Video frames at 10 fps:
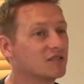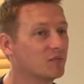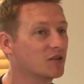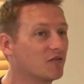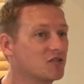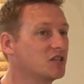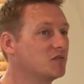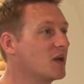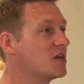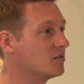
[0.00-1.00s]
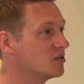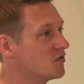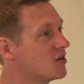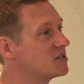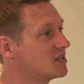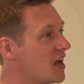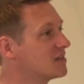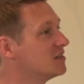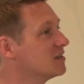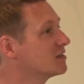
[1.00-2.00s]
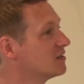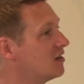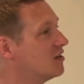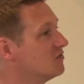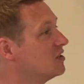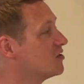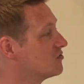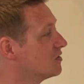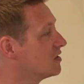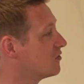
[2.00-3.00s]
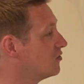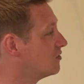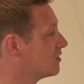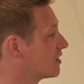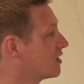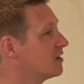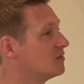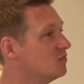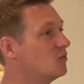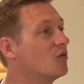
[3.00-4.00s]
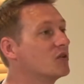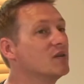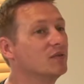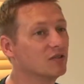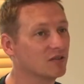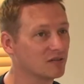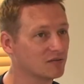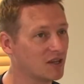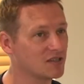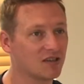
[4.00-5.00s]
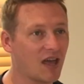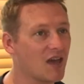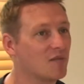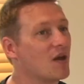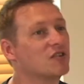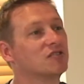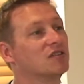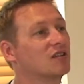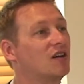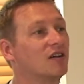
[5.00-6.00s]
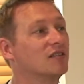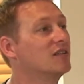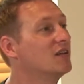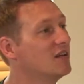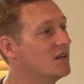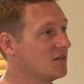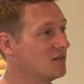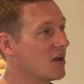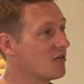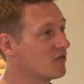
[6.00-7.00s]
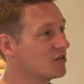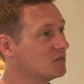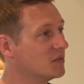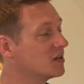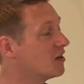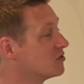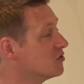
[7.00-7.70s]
something off a sheet of paper that's very static. I've literally thought, okay, what would he be doing? Let's imagine the client there in front of me. And I